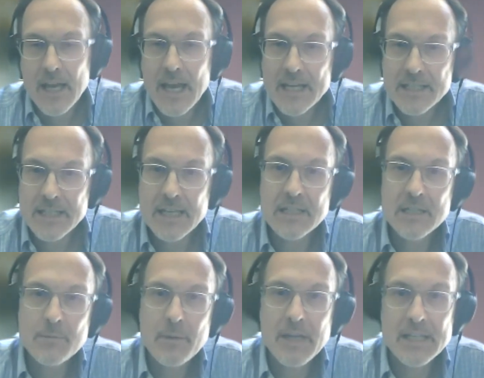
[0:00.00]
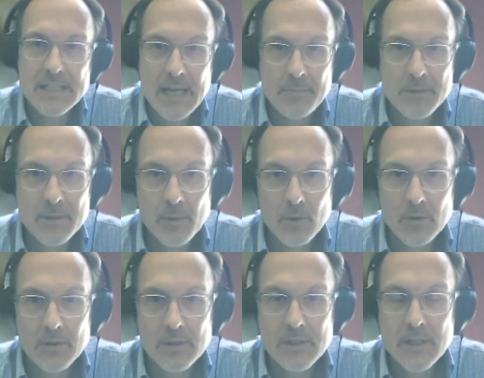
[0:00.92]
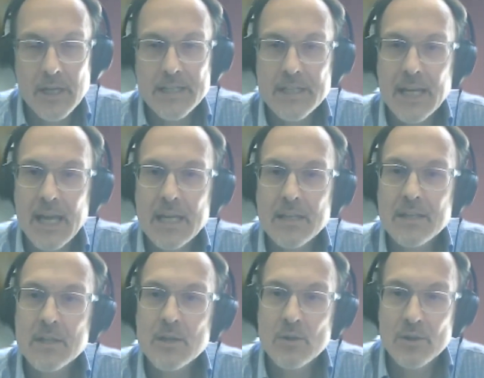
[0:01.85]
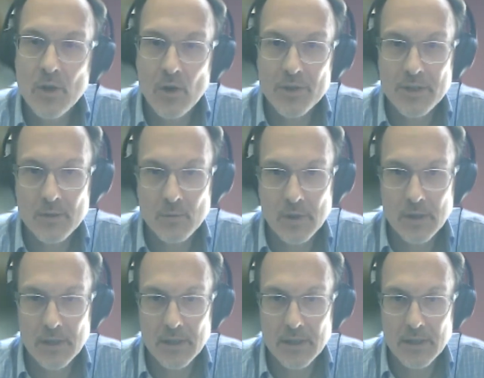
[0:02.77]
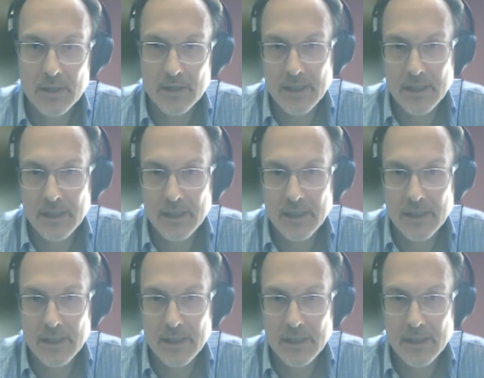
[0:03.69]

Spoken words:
it's seen to be acceptable to indicate that you're not at work.